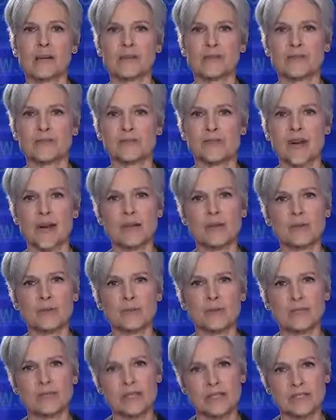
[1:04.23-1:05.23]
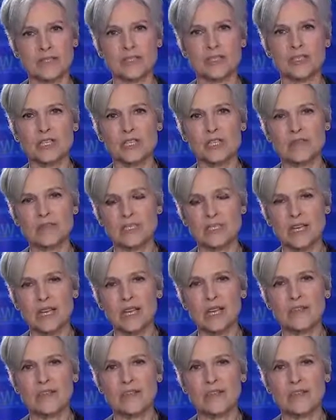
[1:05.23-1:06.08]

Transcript: and fire police chiefs.